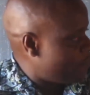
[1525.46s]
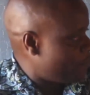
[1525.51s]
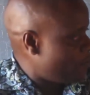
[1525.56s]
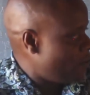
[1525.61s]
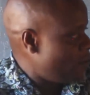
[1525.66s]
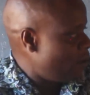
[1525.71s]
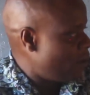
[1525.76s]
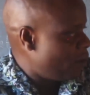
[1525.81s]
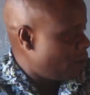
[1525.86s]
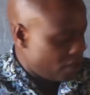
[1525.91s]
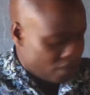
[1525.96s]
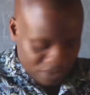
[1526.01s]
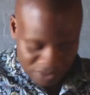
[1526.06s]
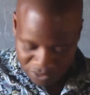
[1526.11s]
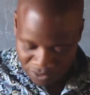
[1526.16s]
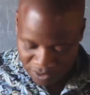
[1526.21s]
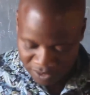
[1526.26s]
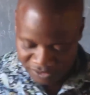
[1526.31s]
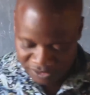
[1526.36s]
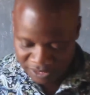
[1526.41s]
of who
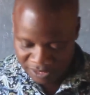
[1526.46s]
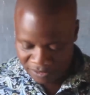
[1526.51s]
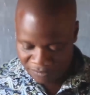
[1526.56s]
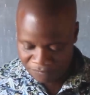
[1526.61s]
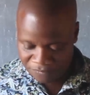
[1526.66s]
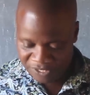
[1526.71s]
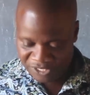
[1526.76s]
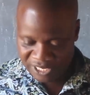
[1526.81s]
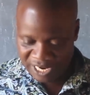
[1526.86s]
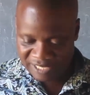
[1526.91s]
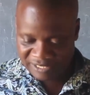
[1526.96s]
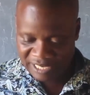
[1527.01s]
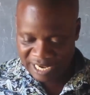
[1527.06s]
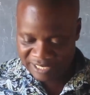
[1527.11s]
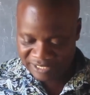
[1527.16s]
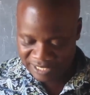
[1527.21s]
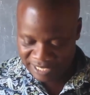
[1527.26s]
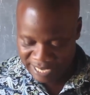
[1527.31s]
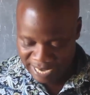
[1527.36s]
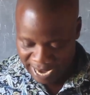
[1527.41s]
those features
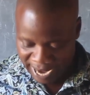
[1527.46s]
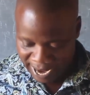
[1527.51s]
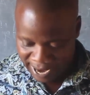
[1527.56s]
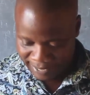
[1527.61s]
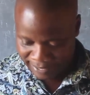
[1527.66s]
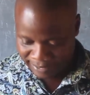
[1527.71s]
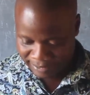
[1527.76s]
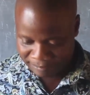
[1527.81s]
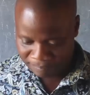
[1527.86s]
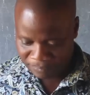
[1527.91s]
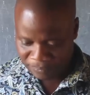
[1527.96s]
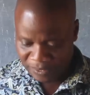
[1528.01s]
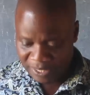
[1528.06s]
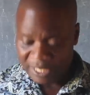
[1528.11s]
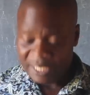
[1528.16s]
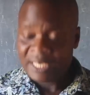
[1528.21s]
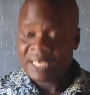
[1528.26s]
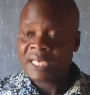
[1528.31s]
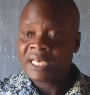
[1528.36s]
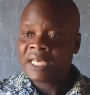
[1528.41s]
as they are.
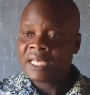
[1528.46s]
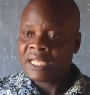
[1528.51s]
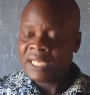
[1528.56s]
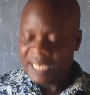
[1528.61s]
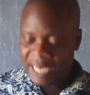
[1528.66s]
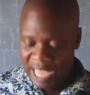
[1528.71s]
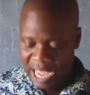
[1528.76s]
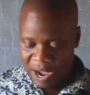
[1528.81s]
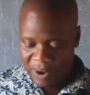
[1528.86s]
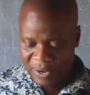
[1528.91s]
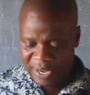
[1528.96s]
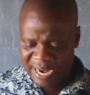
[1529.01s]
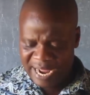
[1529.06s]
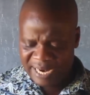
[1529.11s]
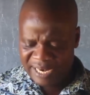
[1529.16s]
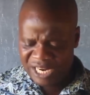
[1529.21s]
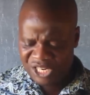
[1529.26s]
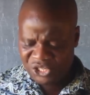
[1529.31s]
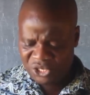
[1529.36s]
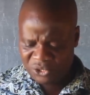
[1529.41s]
Now, in
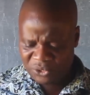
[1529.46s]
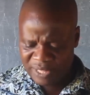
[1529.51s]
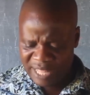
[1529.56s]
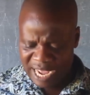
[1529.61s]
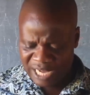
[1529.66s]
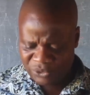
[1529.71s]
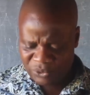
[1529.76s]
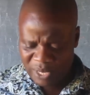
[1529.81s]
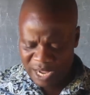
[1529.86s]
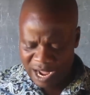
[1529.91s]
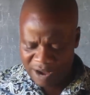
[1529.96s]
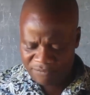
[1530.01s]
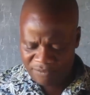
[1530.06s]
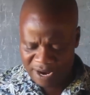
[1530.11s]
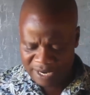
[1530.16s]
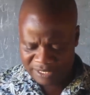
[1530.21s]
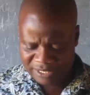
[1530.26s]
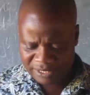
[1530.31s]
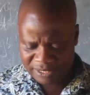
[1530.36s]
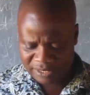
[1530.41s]
addition to that, we have
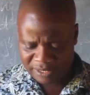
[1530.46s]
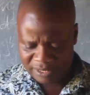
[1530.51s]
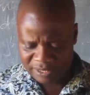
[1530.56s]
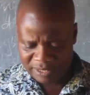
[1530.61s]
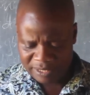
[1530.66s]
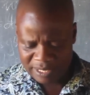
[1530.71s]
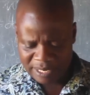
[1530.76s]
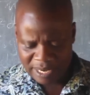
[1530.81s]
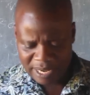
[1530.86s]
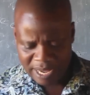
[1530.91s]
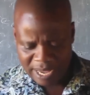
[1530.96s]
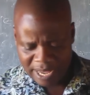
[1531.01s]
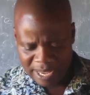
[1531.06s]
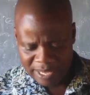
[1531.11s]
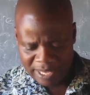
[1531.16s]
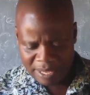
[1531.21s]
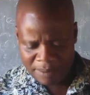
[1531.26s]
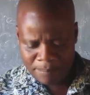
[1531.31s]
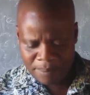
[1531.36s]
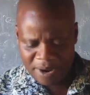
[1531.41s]
what?
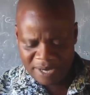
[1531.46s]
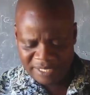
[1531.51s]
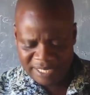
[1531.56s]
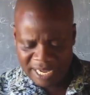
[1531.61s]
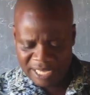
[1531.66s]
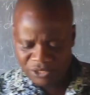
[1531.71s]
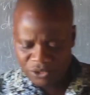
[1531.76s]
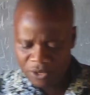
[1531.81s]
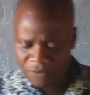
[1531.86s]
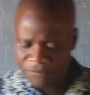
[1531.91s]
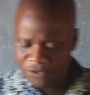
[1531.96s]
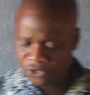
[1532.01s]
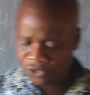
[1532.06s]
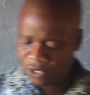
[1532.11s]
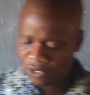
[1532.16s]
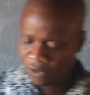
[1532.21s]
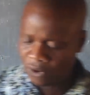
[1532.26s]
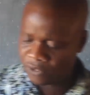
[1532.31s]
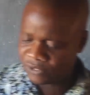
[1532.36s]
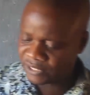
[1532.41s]
Importance of
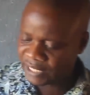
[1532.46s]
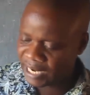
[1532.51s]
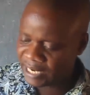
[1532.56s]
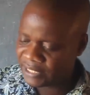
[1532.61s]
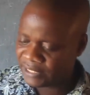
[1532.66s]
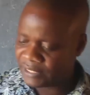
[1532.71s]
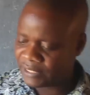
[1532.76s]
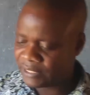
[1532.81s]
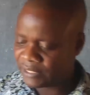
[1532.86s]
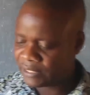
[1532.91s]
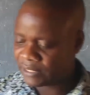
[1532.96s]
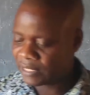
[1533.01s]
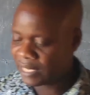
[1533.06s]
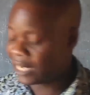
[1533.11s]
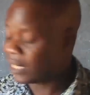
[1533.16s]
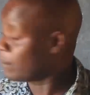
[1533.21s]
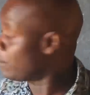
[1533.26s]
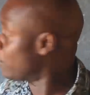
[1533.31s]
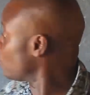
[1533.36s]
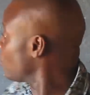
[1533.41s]
historical sites and